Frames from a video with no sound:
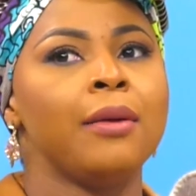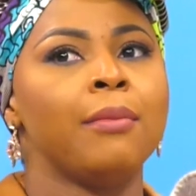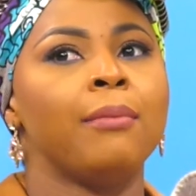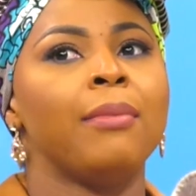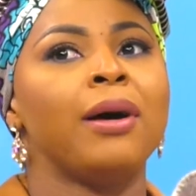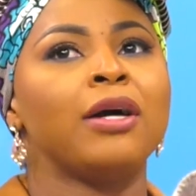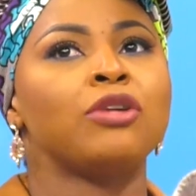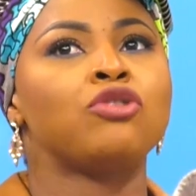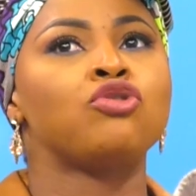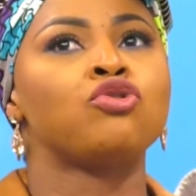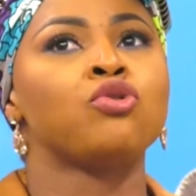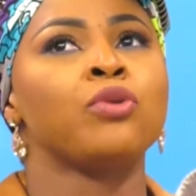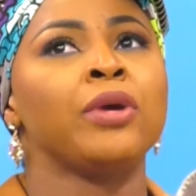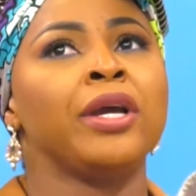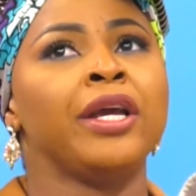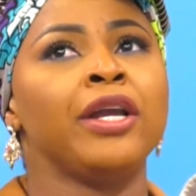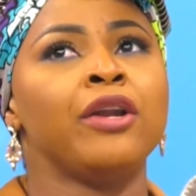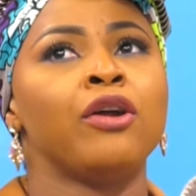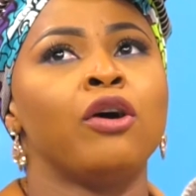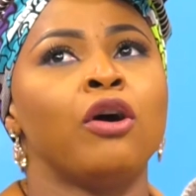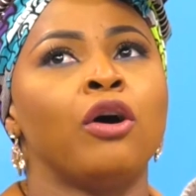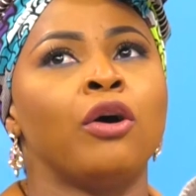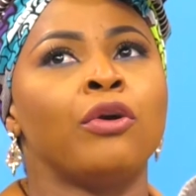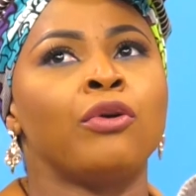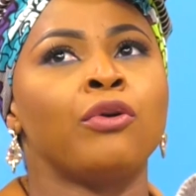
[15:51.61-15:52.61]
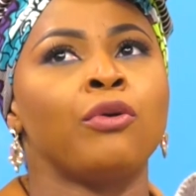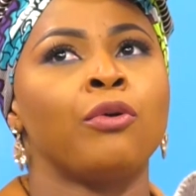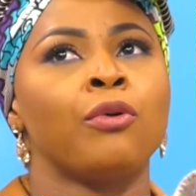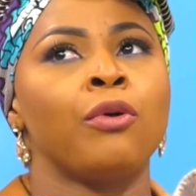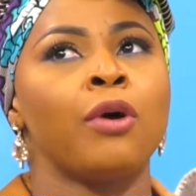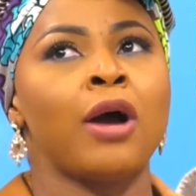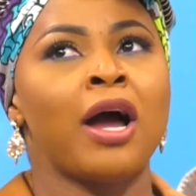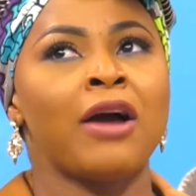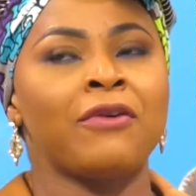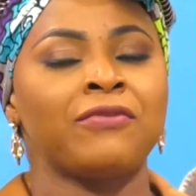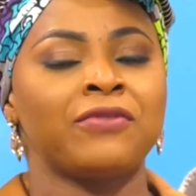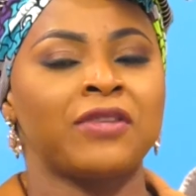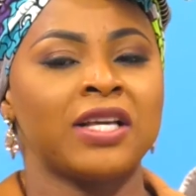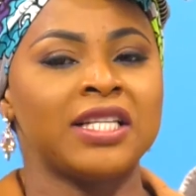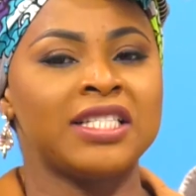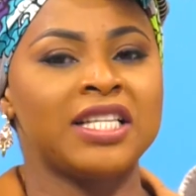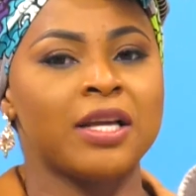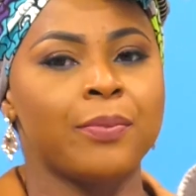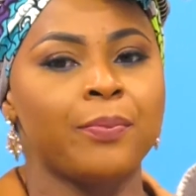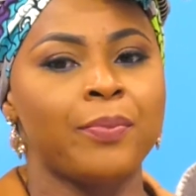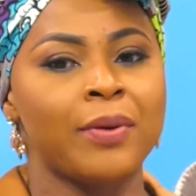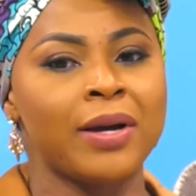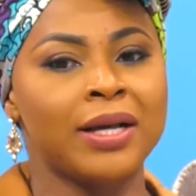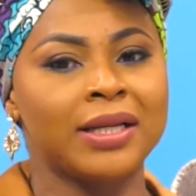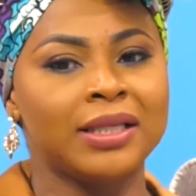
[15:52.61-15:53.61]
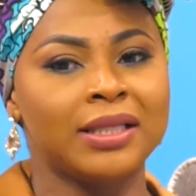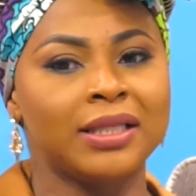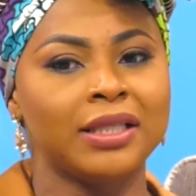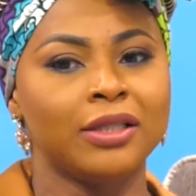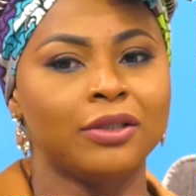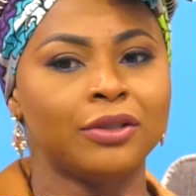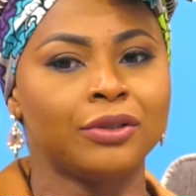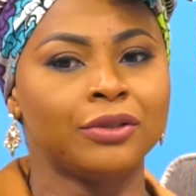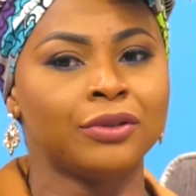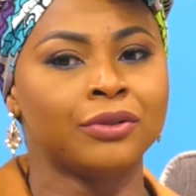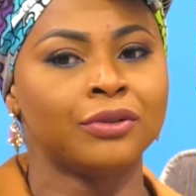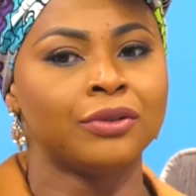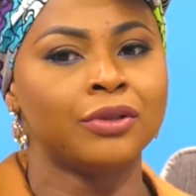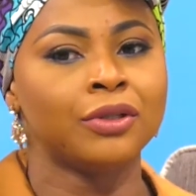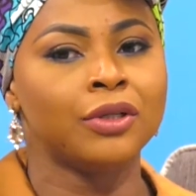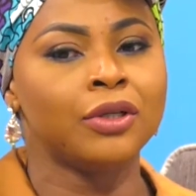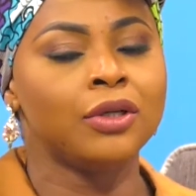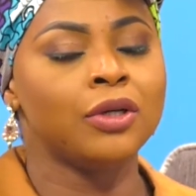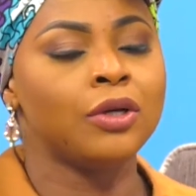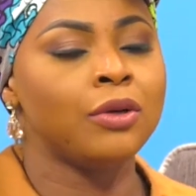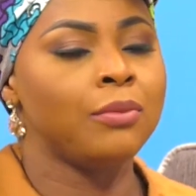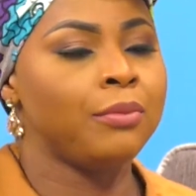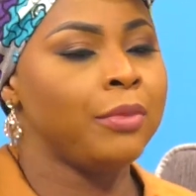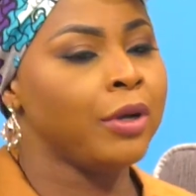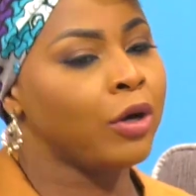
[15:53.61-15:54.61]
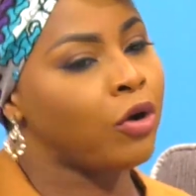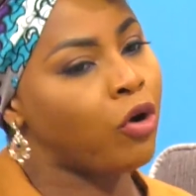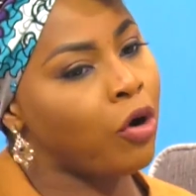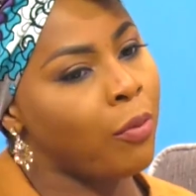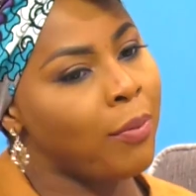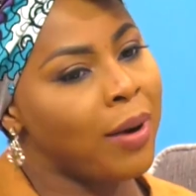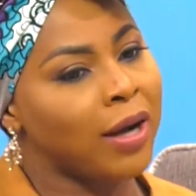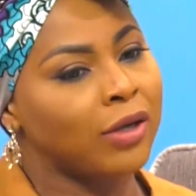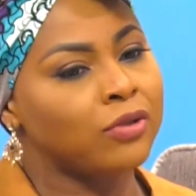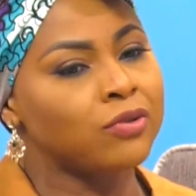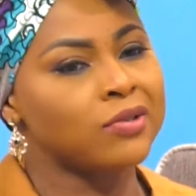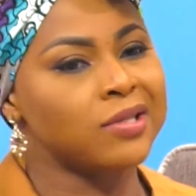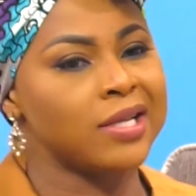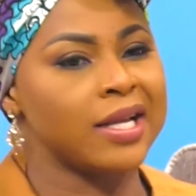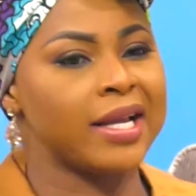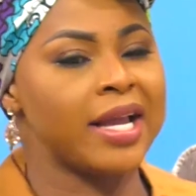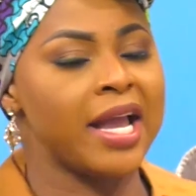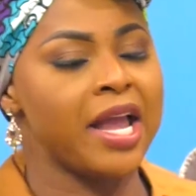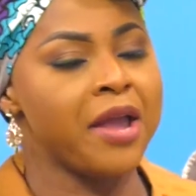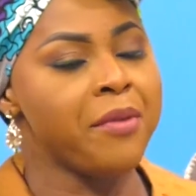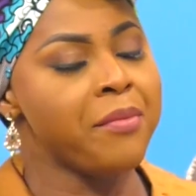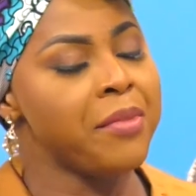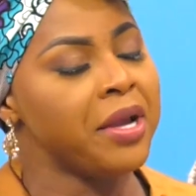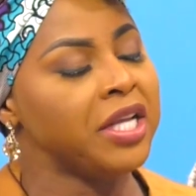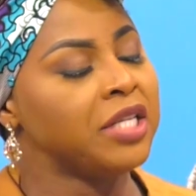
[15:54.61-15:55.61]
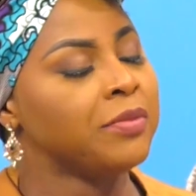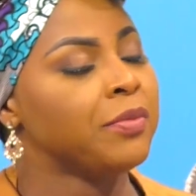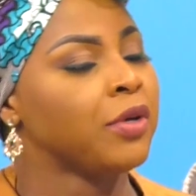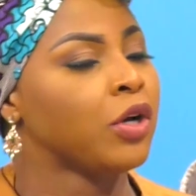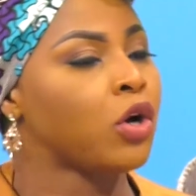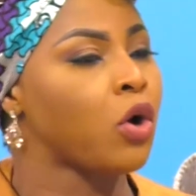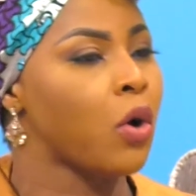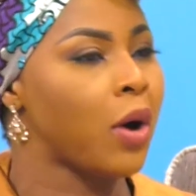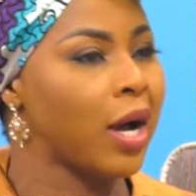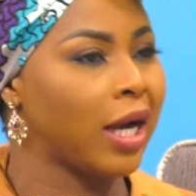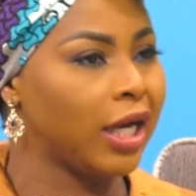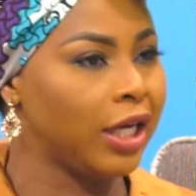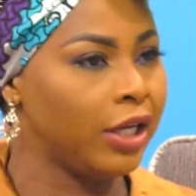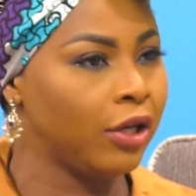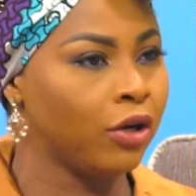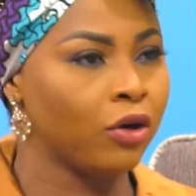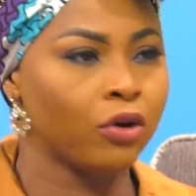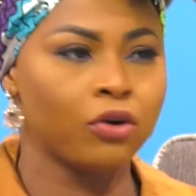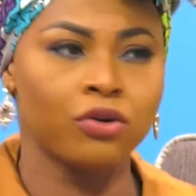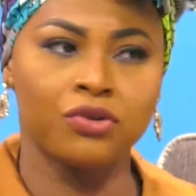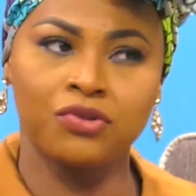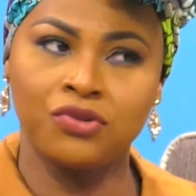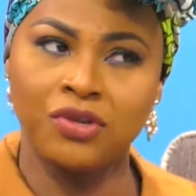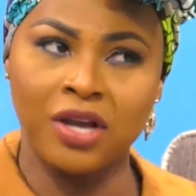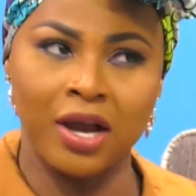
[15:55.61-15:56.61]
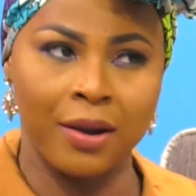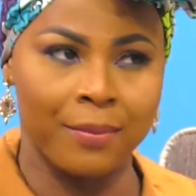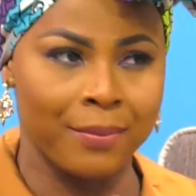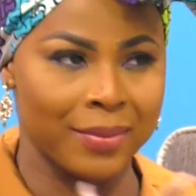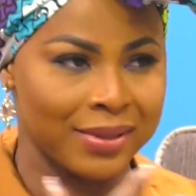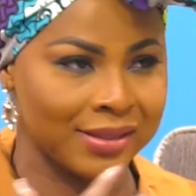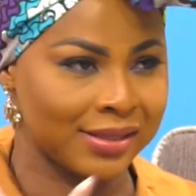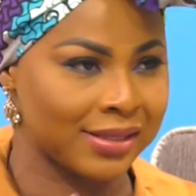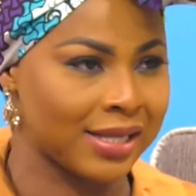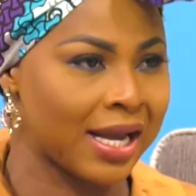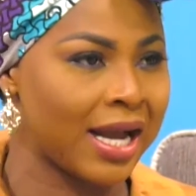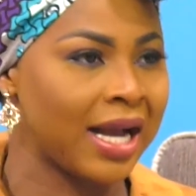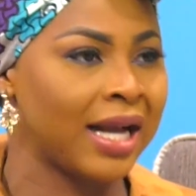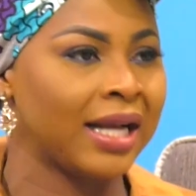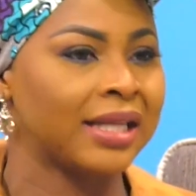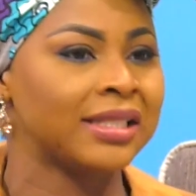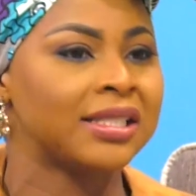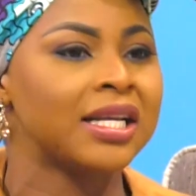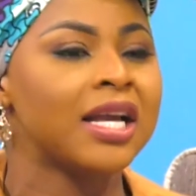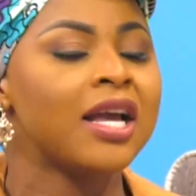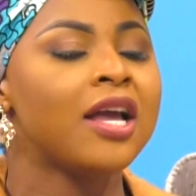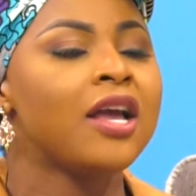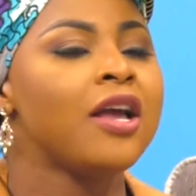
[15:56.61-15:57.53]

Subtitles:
But through it all, no, after Japan deal, no, we go back to second image, me call Leon because you have massage,